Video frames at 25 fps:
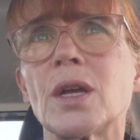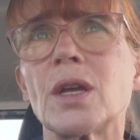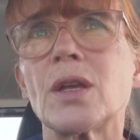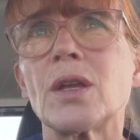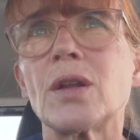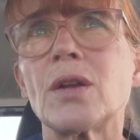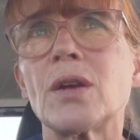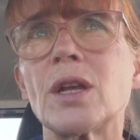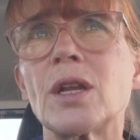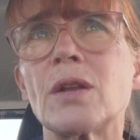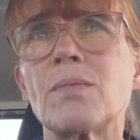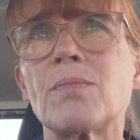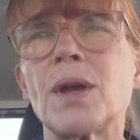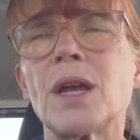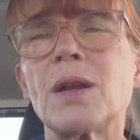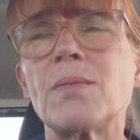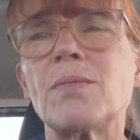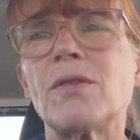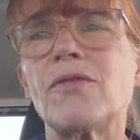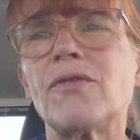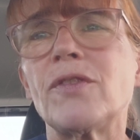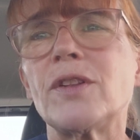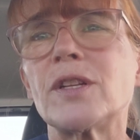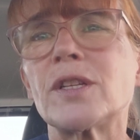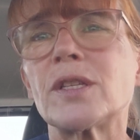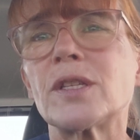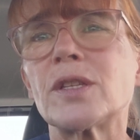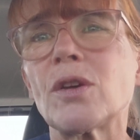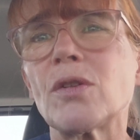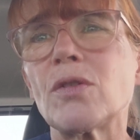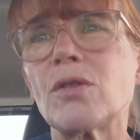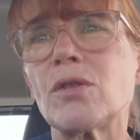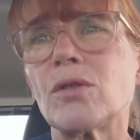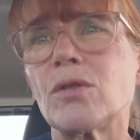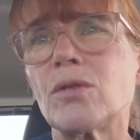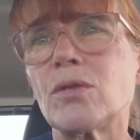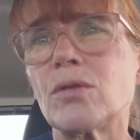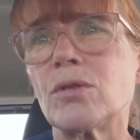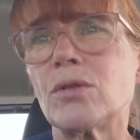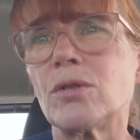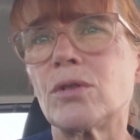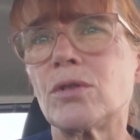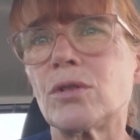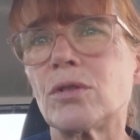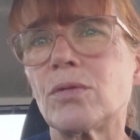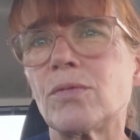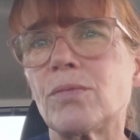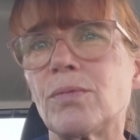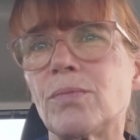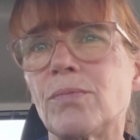it made me feel so good
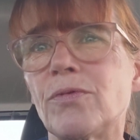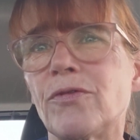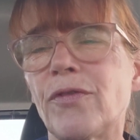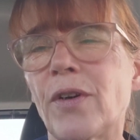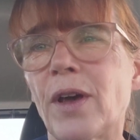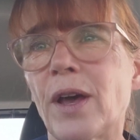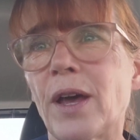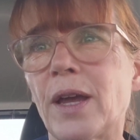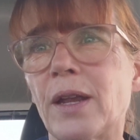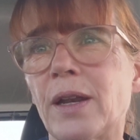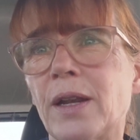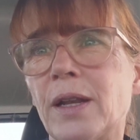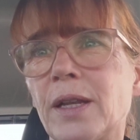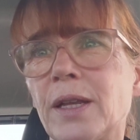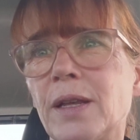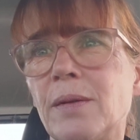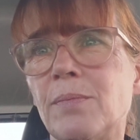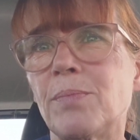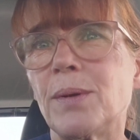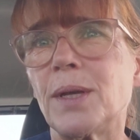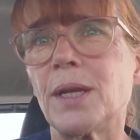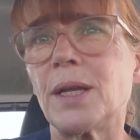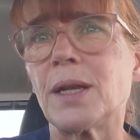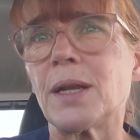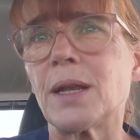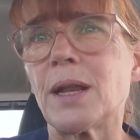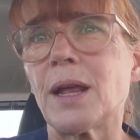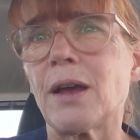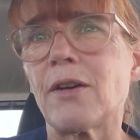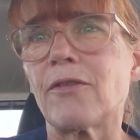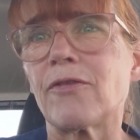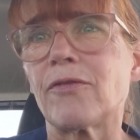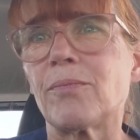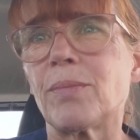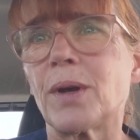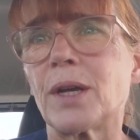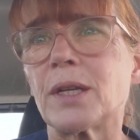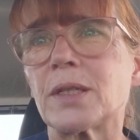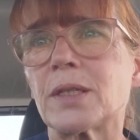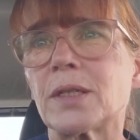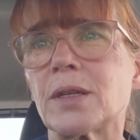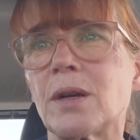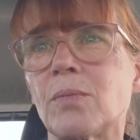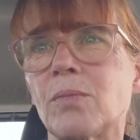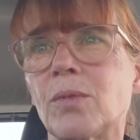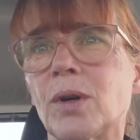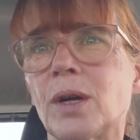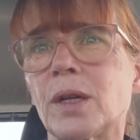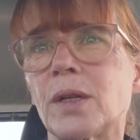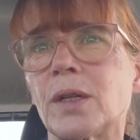to finally be loved by
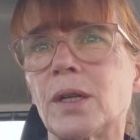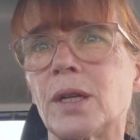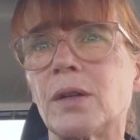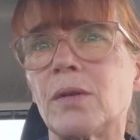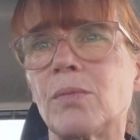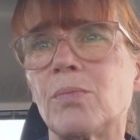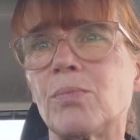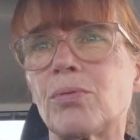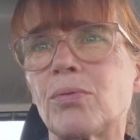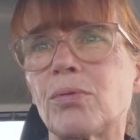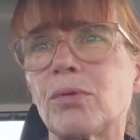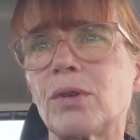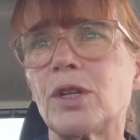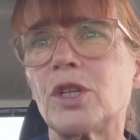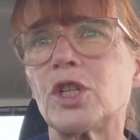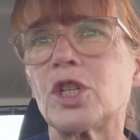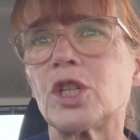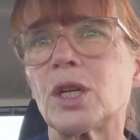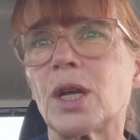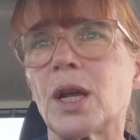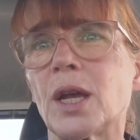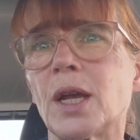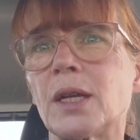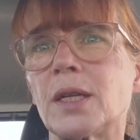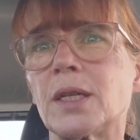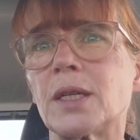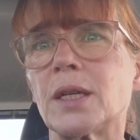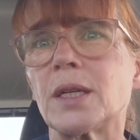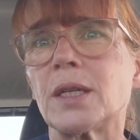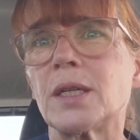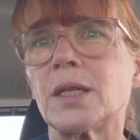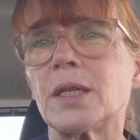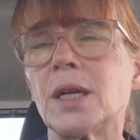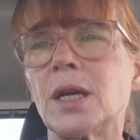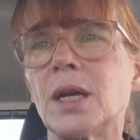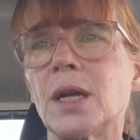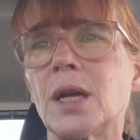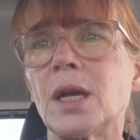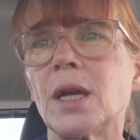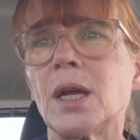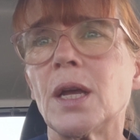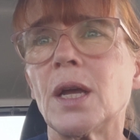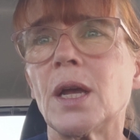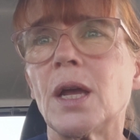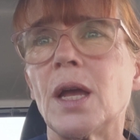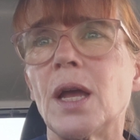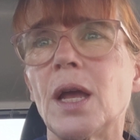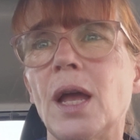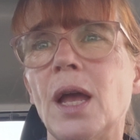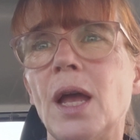someone and appreciated
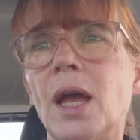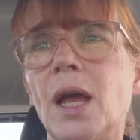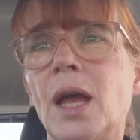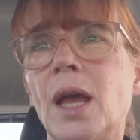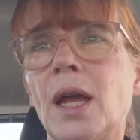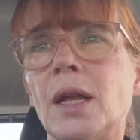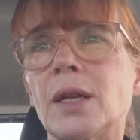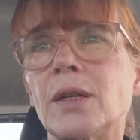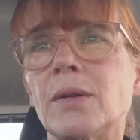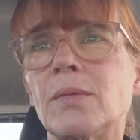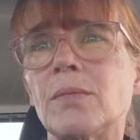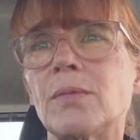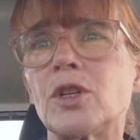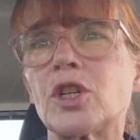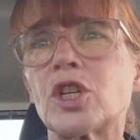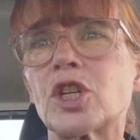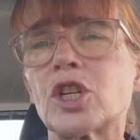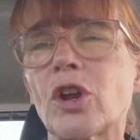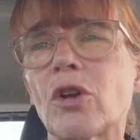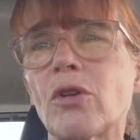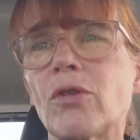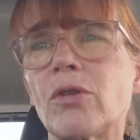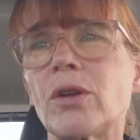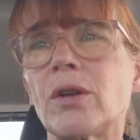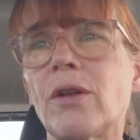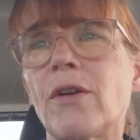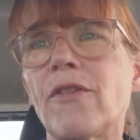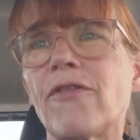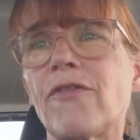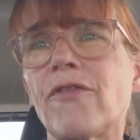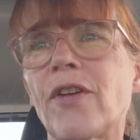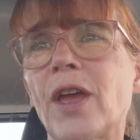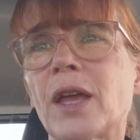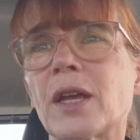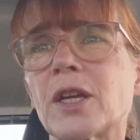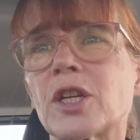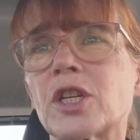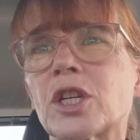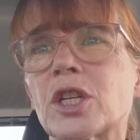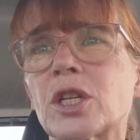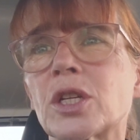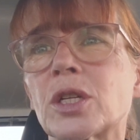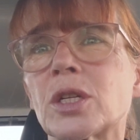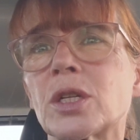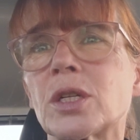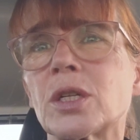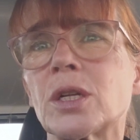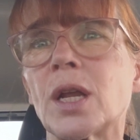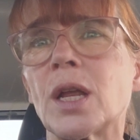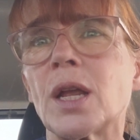and shown
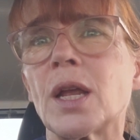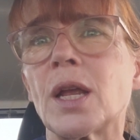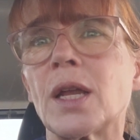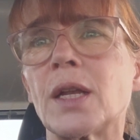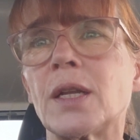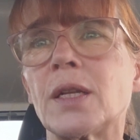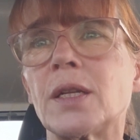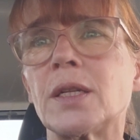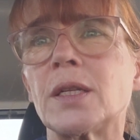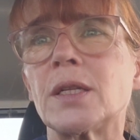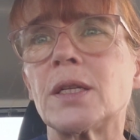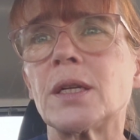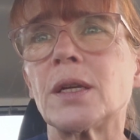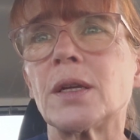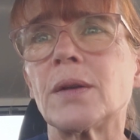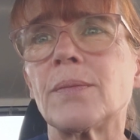affection and,